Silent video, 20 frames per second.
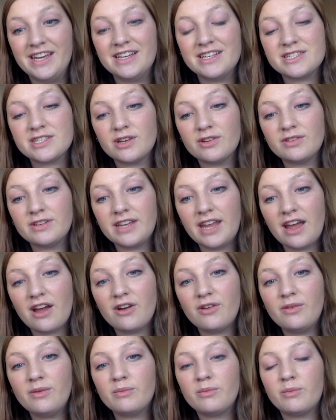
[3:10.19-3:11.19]
So
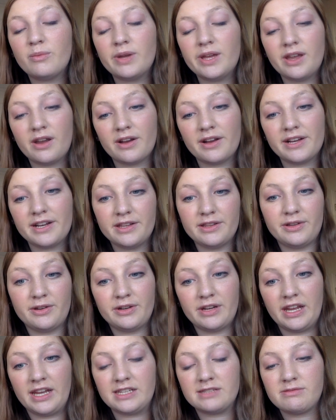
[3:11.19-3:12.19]
now we are going to
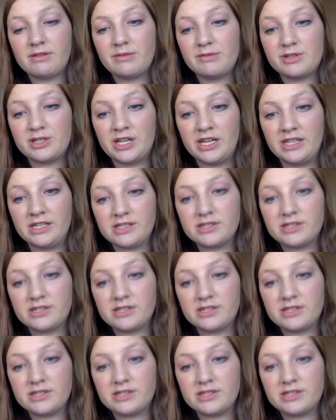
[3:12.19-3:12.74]
load it into my machine.